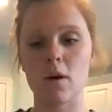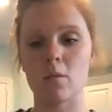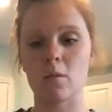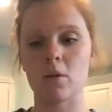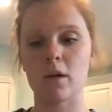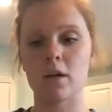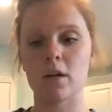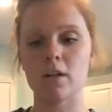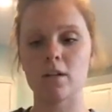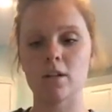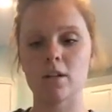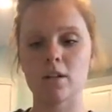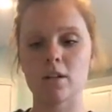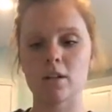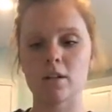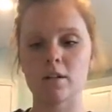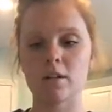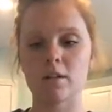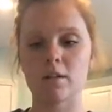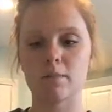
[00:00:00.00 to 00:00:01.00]
and we are just
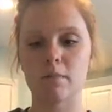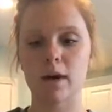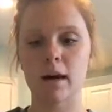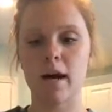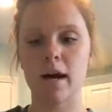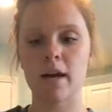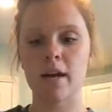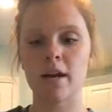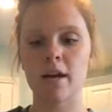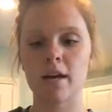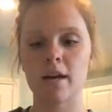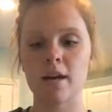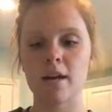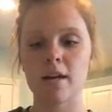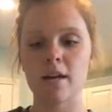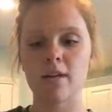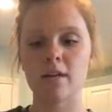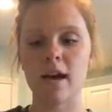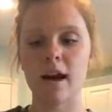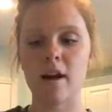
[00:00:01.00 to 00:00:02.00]
going to spread
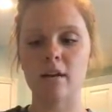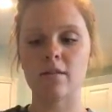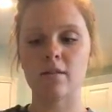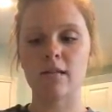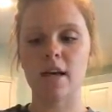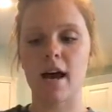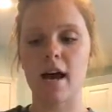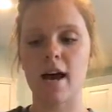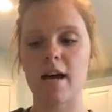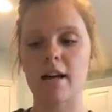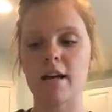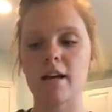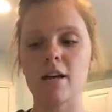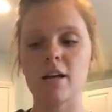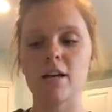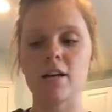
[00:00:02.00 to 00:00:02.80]
the outside.